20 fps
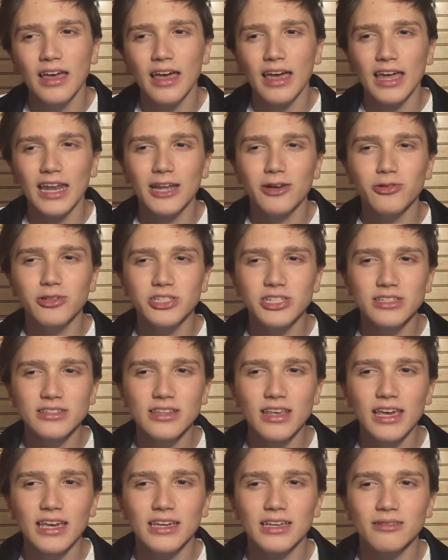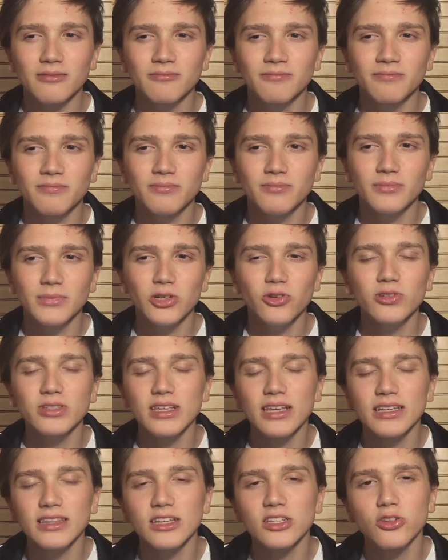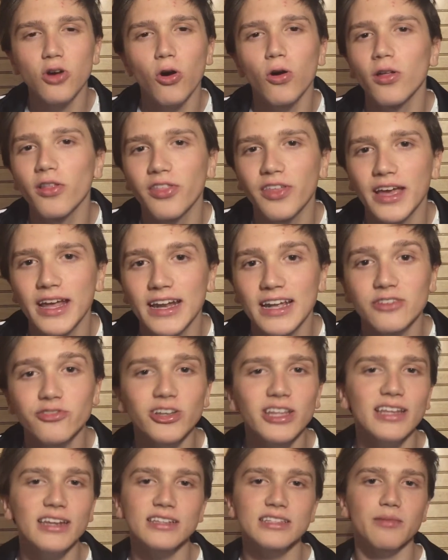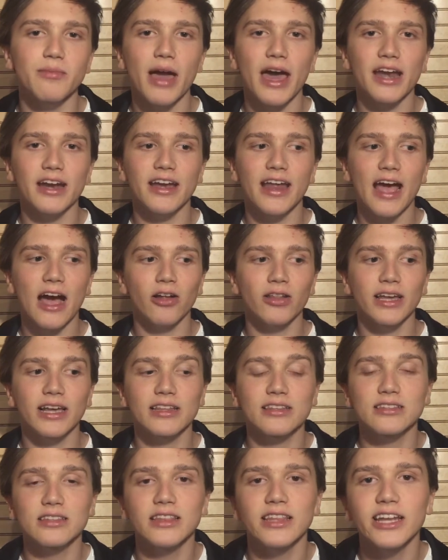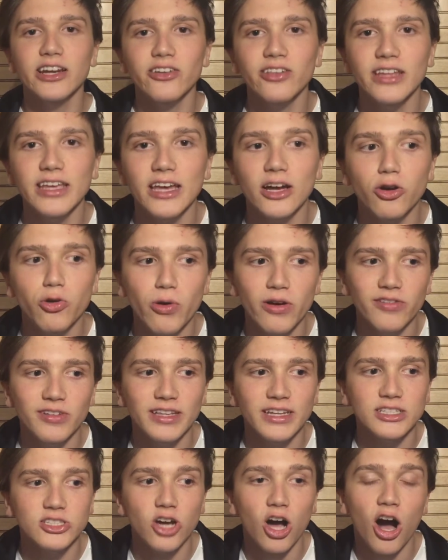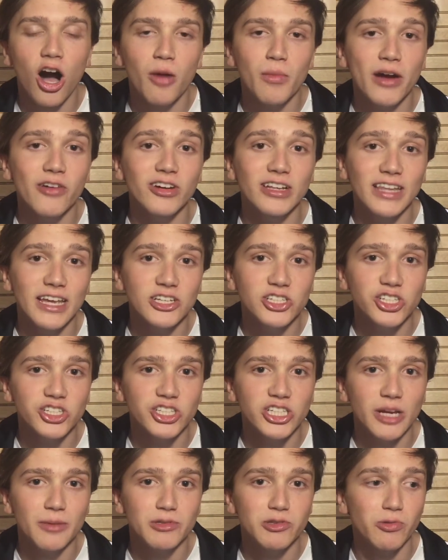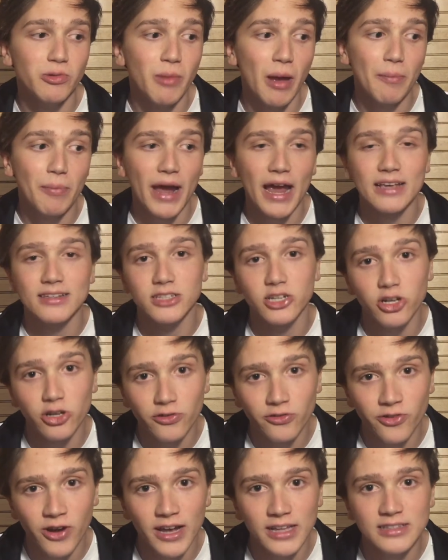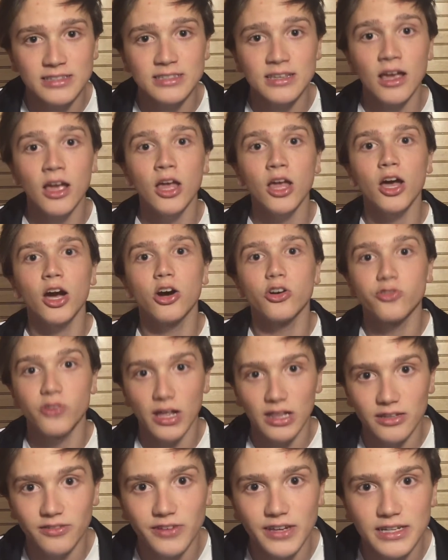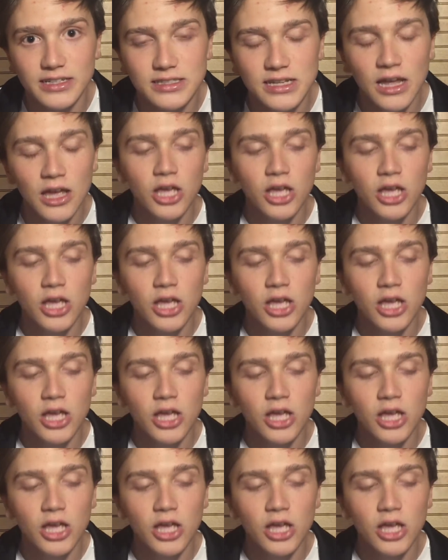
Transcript: and it was just like, it was like this whole thing. It really doesn't matter now. Like, it's literally equivalent to all my relationships with my past girlfriends. Irrelevant.